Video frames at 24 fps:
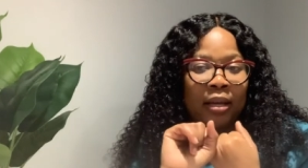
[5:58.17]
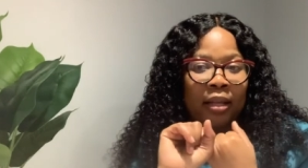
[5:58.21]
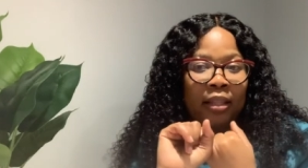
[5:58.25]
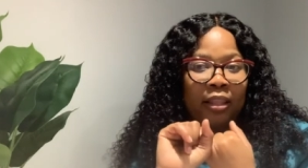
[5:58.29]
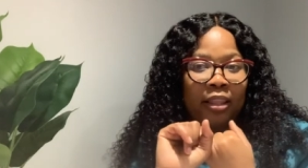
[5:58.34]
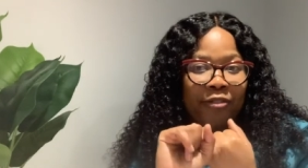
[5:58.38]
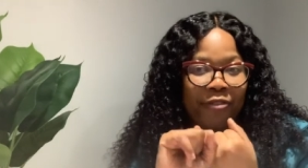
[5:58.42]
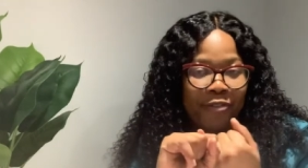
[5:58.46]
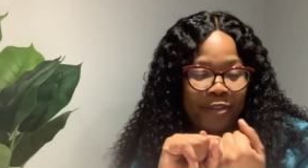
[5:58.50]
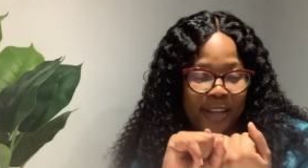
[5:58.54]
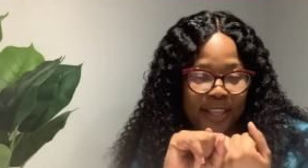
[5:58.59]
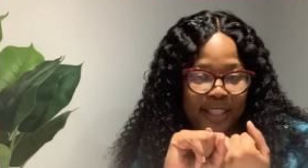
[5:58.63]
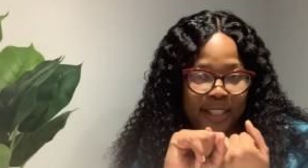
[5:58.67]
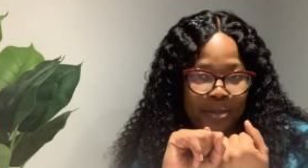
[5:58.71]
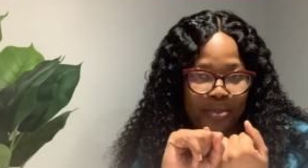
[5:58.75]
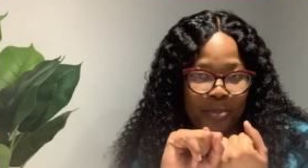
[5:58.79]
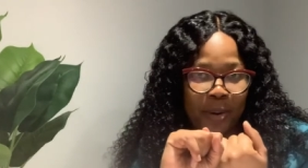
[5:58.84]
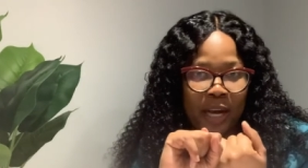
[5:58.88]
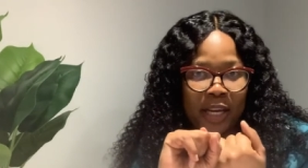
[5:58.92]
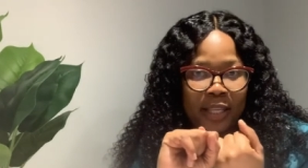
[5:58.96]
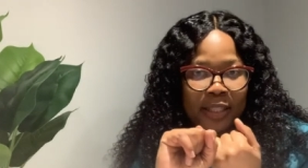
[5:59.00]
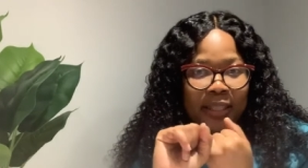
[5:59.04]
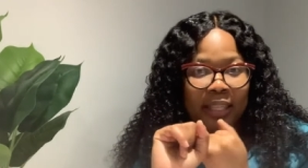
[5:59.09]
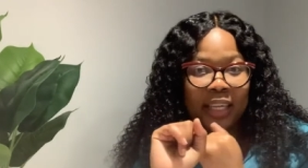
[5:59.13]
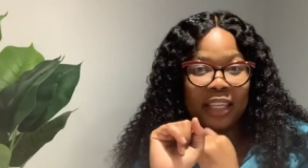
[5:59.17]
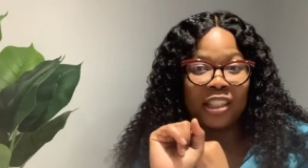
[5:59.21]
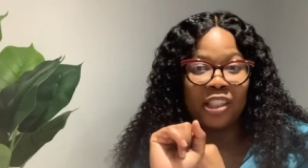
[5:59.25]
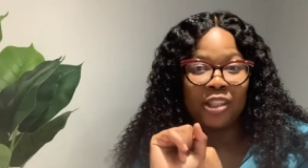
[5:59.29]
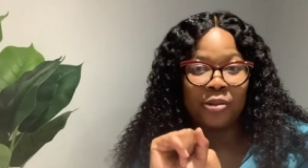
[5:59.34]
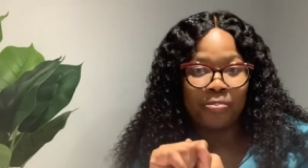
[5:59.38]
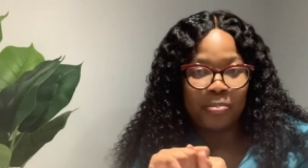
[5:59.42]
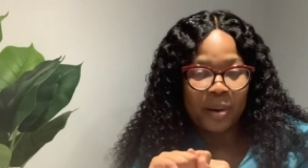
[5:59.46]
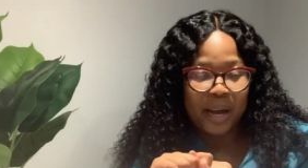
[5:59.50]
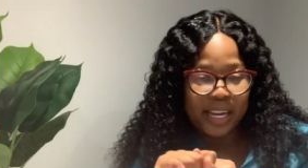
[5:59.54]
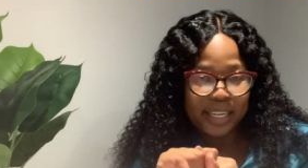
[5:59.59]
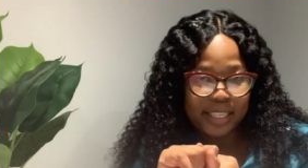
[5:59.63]
the first part that's
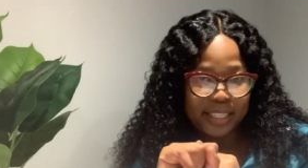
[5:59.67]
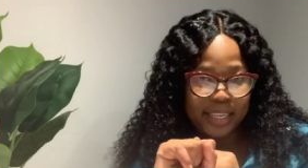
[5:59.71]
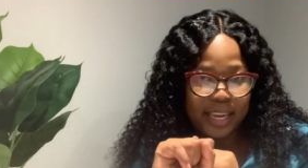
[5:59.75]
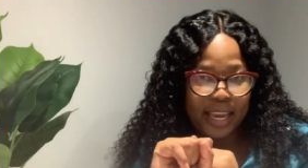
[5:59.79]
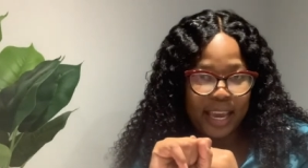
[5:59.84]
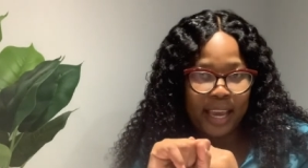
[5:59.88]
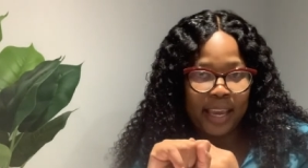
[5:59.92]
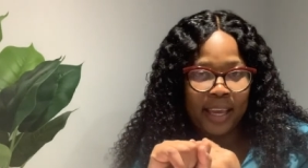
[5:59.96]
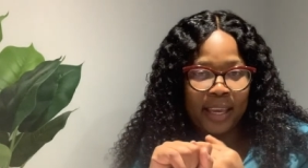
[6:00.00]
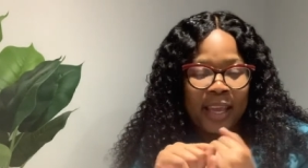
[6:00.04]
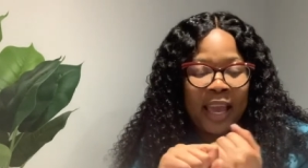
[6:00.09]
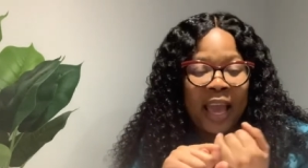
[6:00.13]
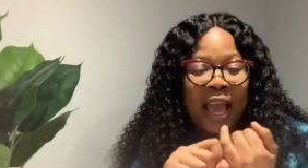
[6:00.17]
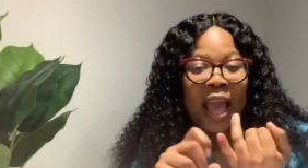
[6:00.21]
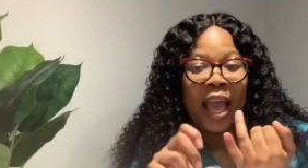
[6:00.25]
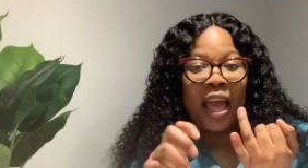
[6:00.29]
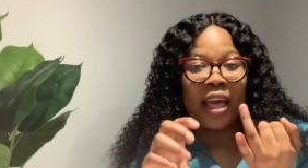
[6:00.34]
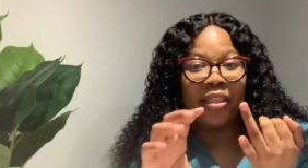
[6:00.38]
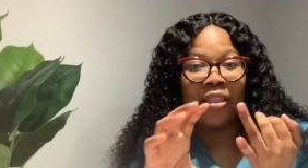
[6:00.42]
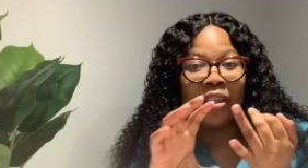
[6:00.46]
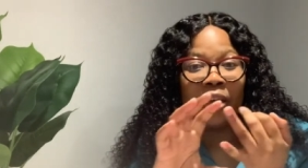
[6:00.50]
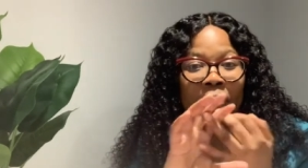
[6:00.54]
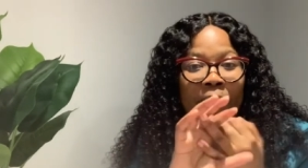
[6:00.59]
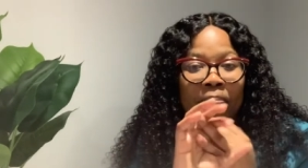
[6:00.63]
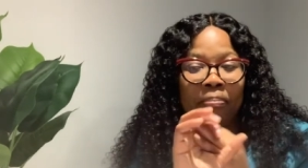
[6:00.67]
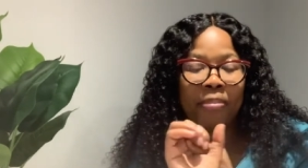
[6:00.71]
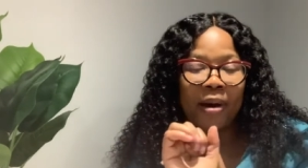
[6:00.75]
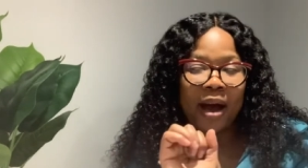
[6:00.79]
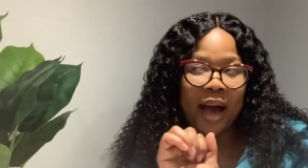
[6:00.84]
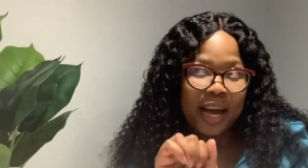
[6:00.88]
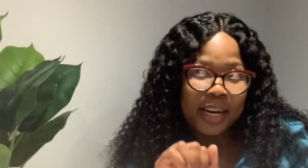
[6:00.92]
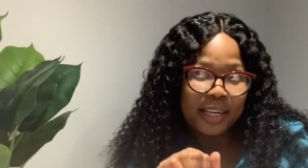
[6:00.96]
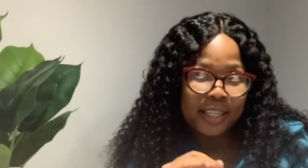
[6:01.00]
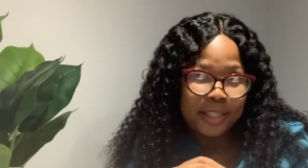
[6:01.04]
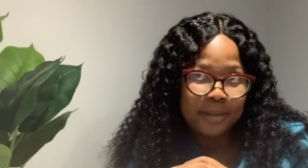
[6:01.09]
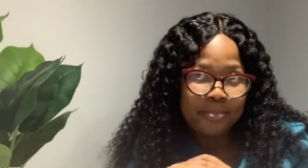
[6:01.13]
part a and then
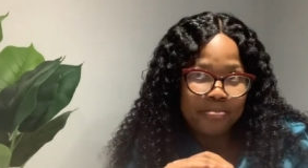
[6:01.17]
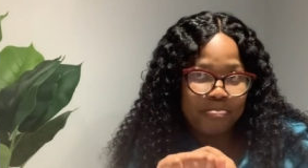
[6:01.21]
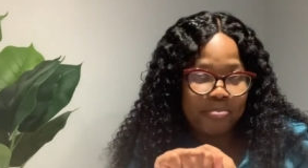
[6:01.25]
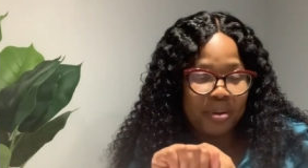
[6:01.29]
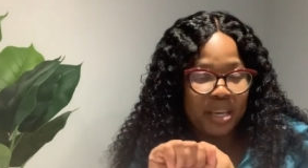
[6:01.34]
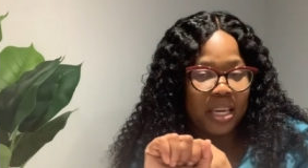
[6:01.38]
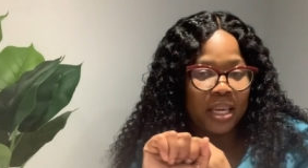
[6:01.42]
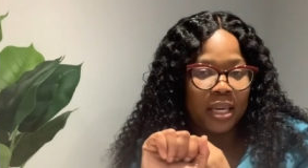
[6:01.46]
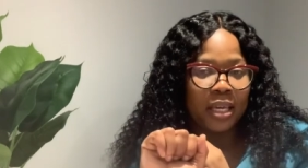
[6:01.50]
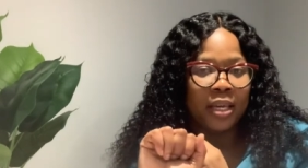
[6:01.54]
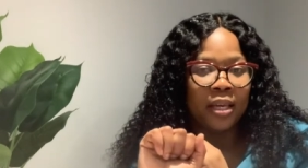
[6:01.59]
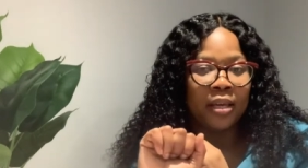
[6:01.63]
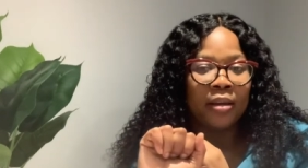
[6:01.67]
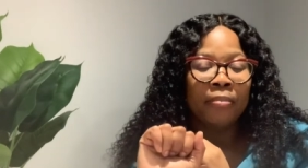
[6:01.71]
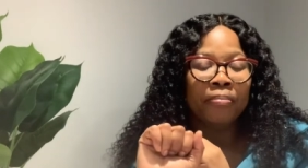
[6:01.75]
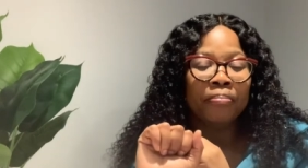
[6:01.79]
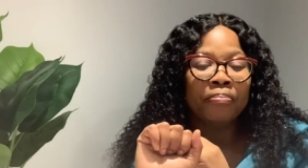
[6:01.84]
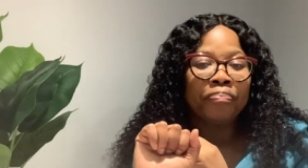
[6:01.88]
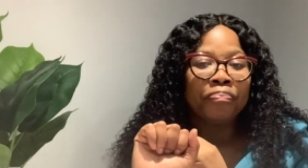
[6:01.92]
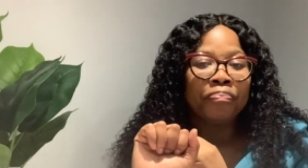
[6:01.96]
part b